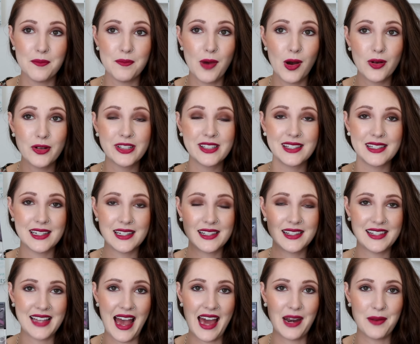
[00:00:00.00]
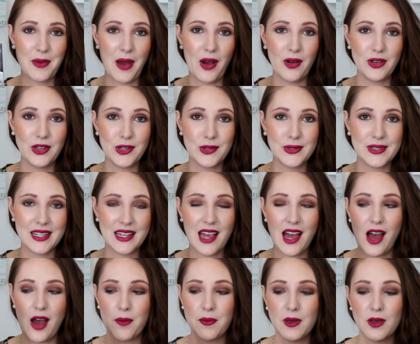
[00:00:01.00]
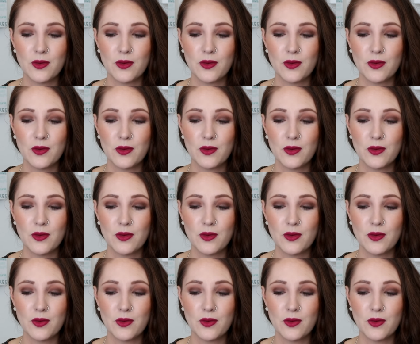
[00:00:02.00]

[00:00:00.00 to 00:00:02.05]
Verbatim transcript: most sad about using up.